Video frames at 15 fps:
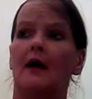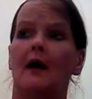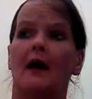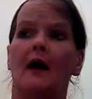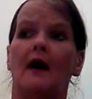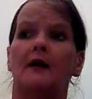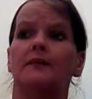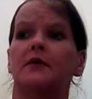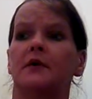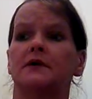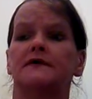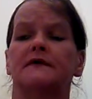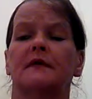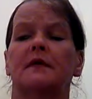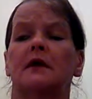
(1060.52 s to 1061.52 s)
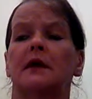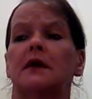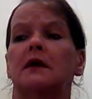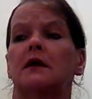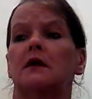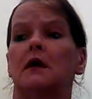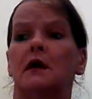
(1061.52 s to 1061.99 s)
I personally
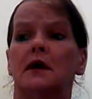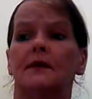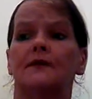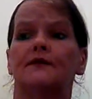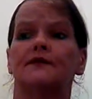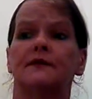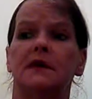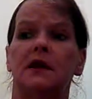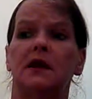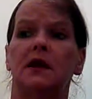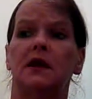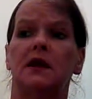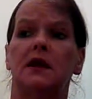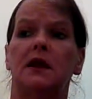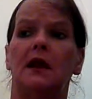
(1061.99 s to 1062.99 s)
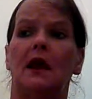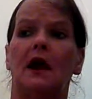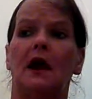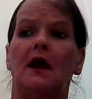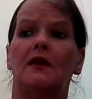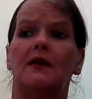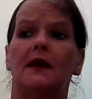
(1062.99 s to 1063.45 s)
cannot see
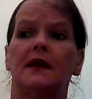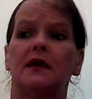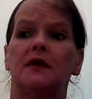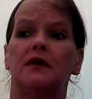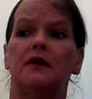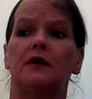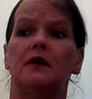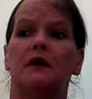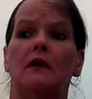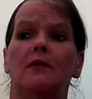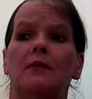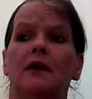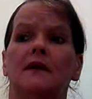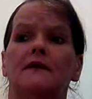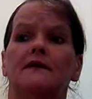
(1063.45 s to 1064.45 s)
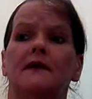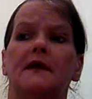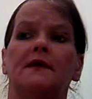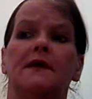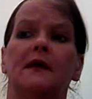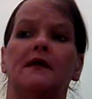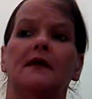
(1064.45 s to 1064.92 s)
how they can do it, because they
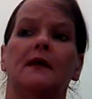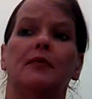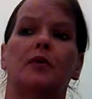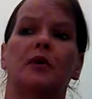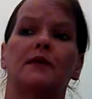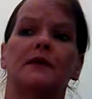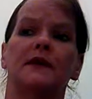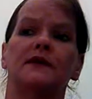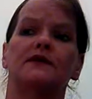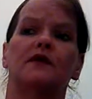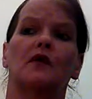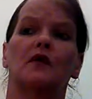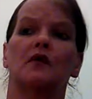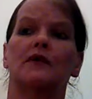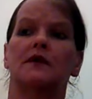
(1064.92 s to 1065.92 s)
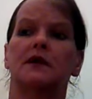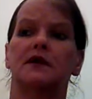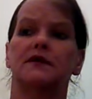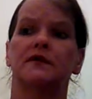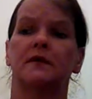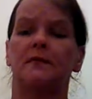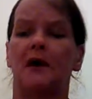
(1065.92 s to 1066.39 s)
think they're putting these children
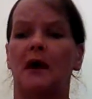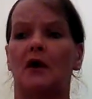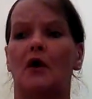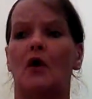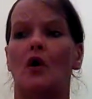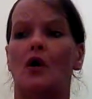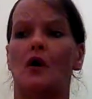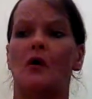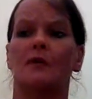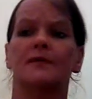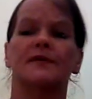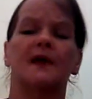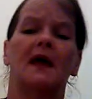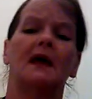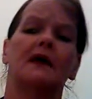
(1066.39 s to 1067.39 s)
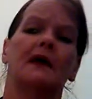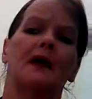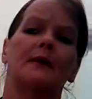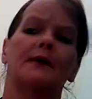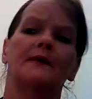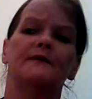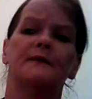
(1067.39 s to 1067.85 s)
into better homes, and come
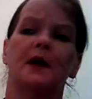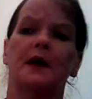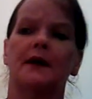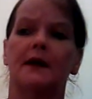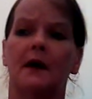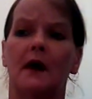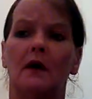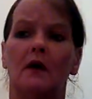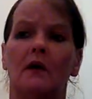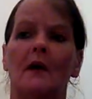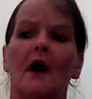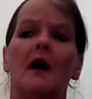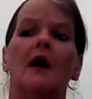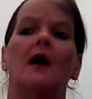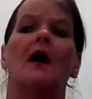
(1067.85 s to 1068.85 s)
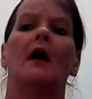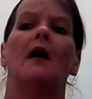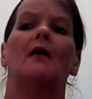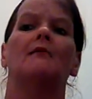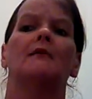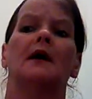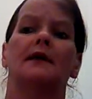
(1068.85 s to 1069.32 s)
to find out
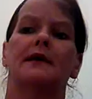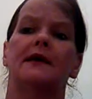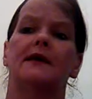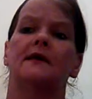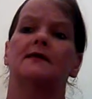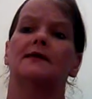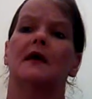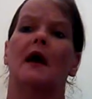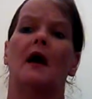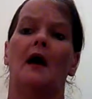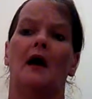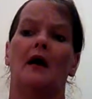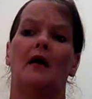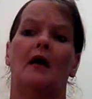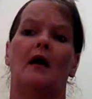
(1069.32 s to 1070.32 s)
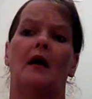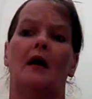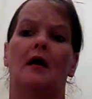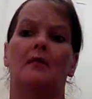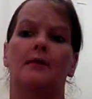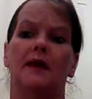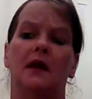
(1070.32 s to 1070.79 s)
my kids
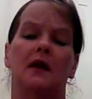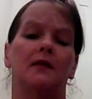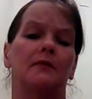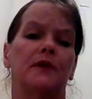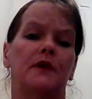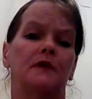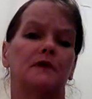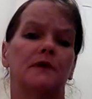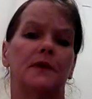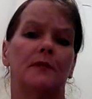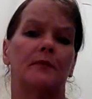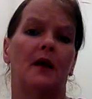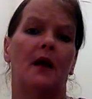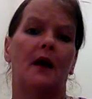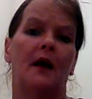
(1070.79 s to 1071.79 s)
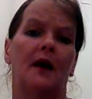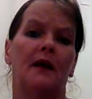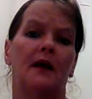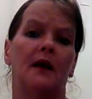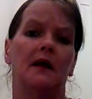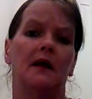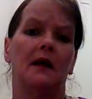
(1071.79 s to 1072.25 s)
are being abused by
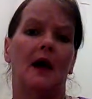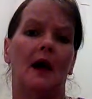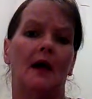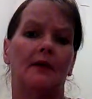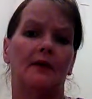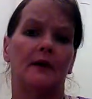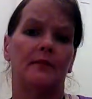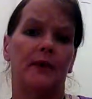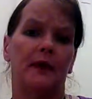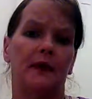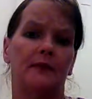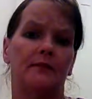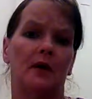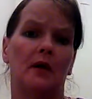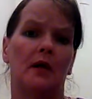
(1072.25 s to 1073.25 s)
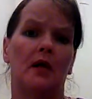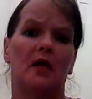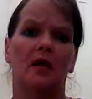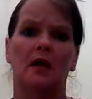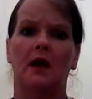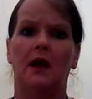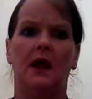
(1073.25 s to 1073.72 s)
other
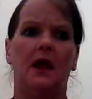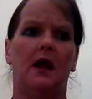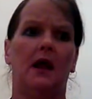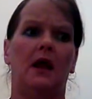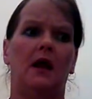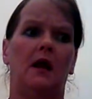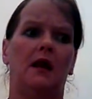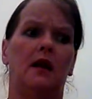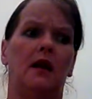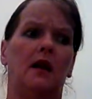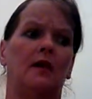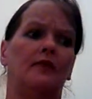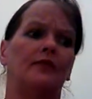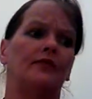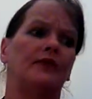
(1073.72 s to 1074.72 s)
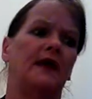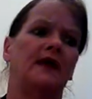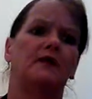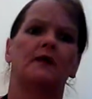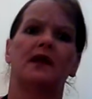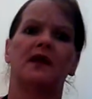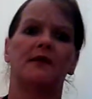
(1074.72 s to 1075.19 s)
people, and they
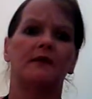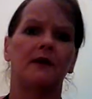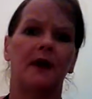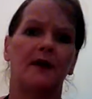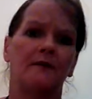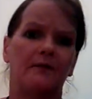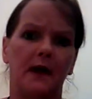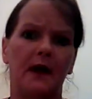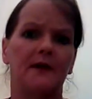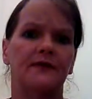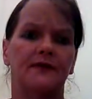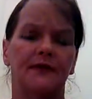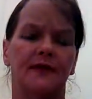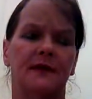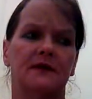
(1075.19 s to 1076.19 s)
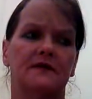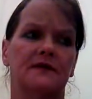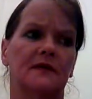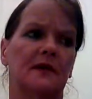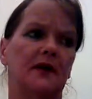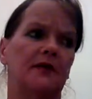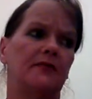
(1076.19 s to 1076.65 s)
don't even have beds they're
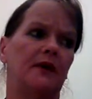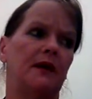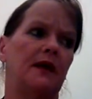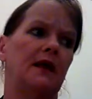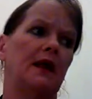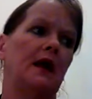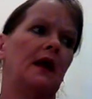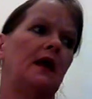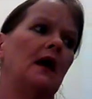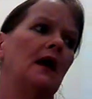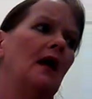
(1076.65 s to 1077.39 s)
sleeping in.